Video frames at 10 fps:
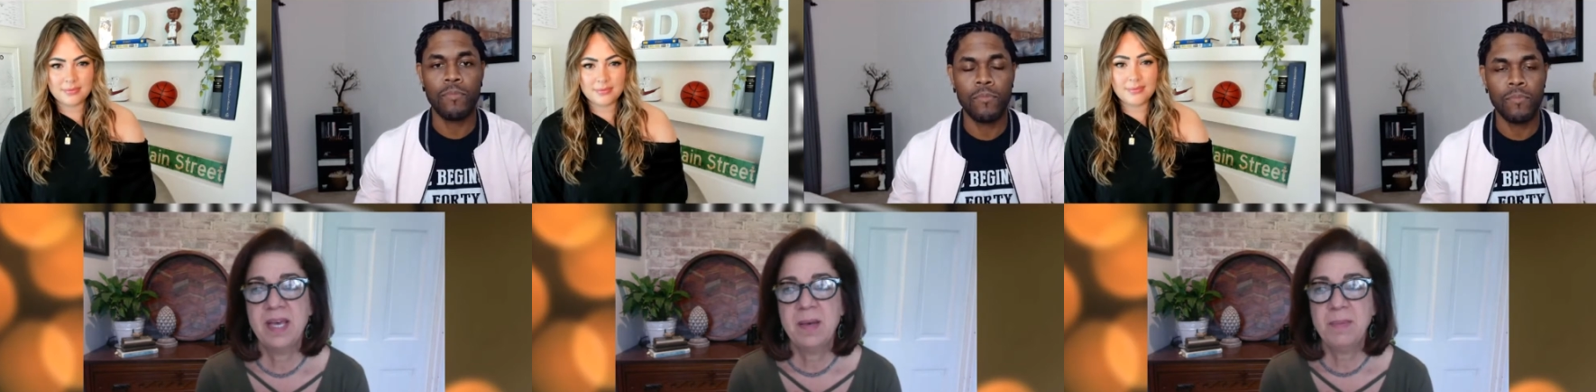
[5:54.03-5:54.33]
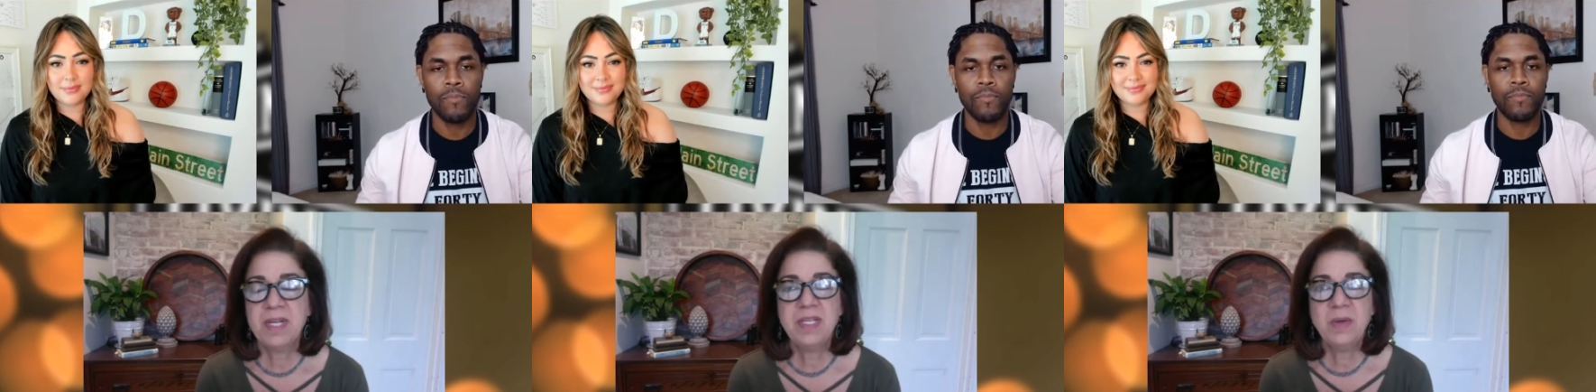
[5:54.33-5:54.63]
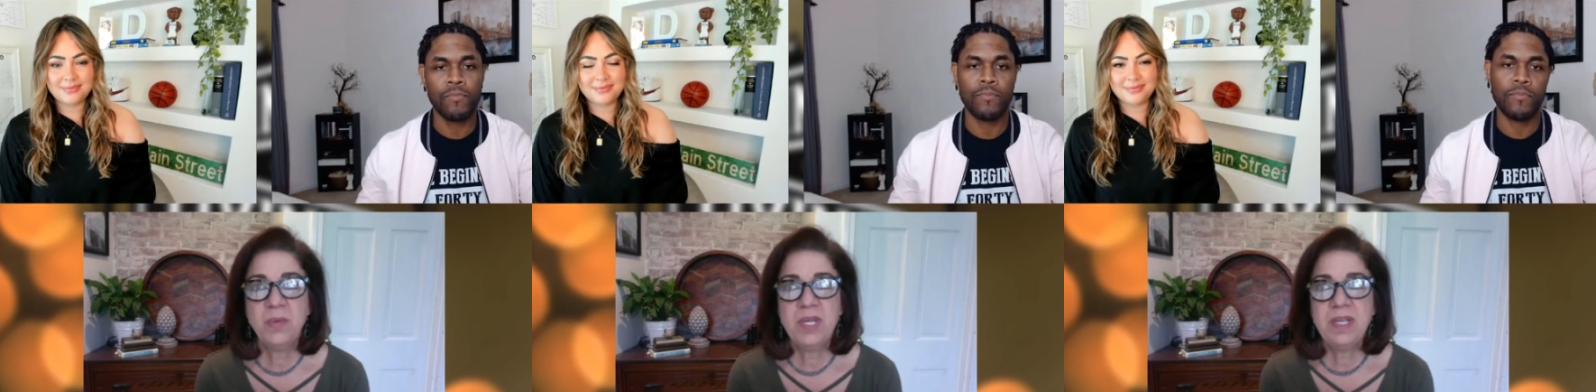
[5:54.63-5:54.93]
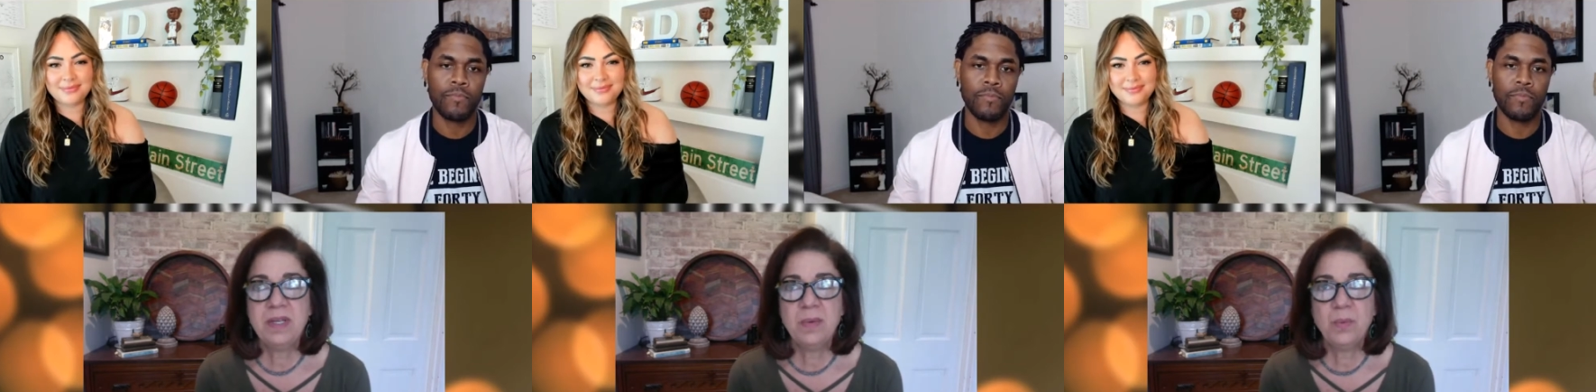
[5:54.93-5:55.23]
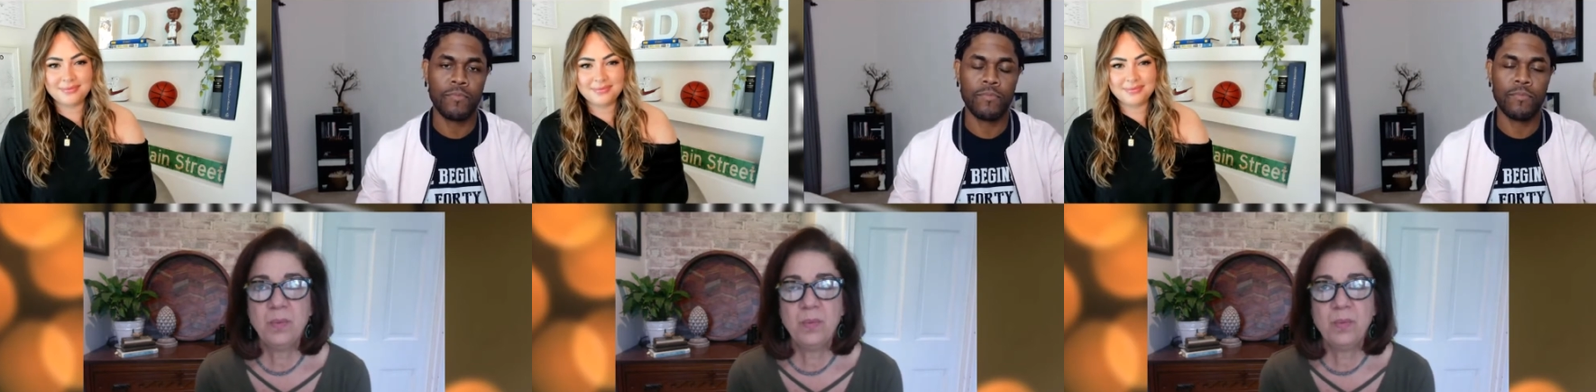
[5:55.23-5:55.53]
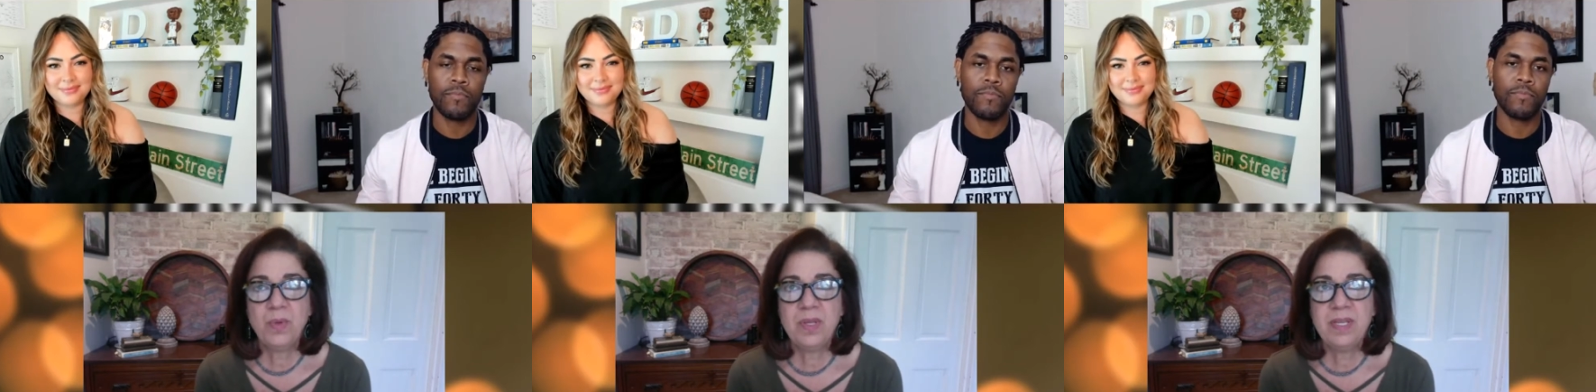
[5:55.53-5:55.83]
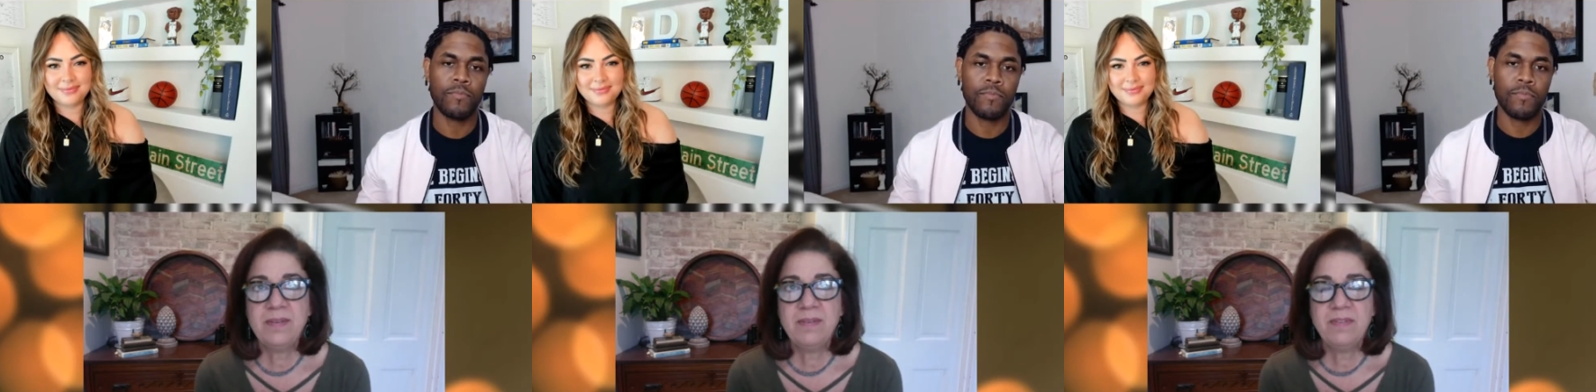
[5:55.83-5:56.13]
Speaker 1: But you know, we we've